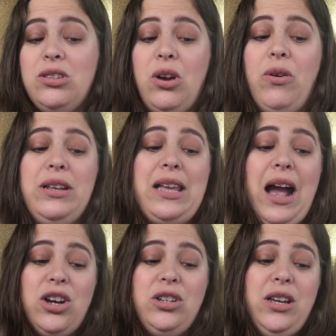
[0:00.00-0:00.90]
So it's
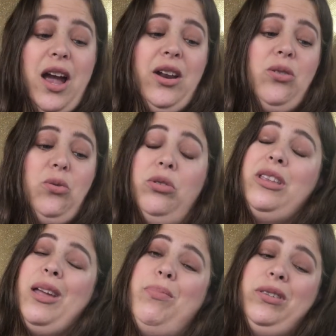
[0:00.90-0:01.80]
actually kind of cool
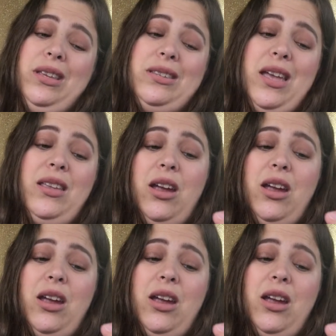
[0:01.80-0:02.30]
that they put this in